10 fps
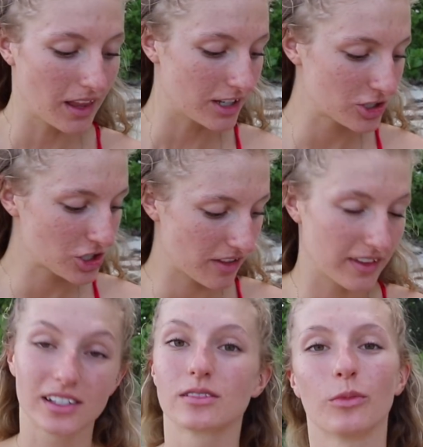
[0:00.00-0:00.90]
lunch
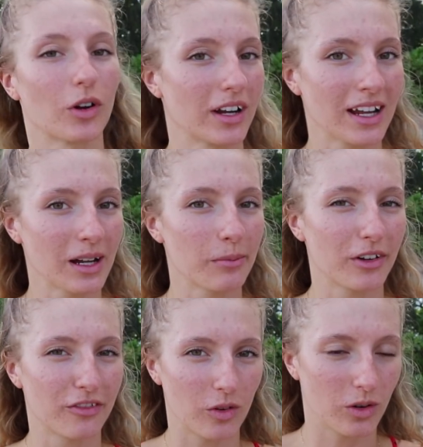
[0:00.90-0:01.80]
this morning
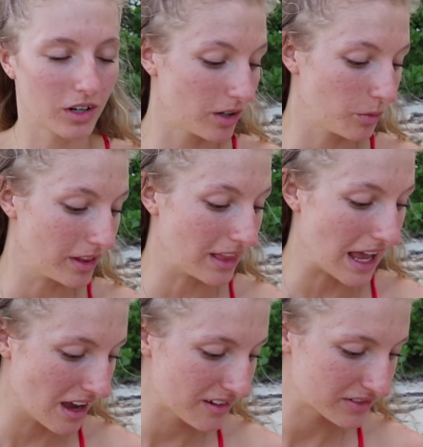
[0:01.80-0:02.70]
before we
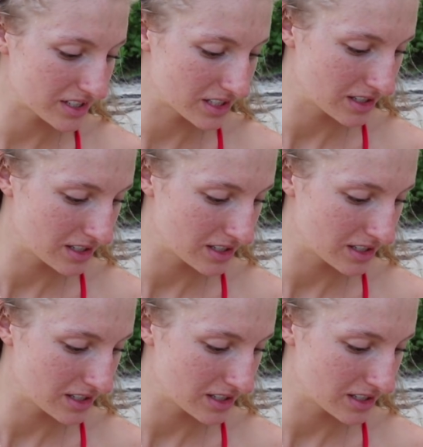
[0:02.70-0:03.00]
left.